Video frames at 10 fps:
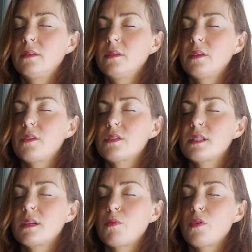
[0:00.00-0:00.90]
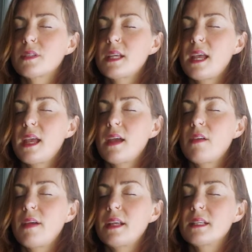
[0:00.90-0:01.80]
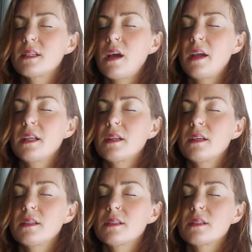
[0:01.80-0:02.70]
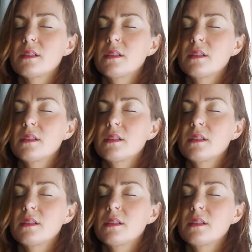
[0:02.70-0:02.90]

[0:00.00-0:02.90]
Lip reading: Noticing what's here, any tightness.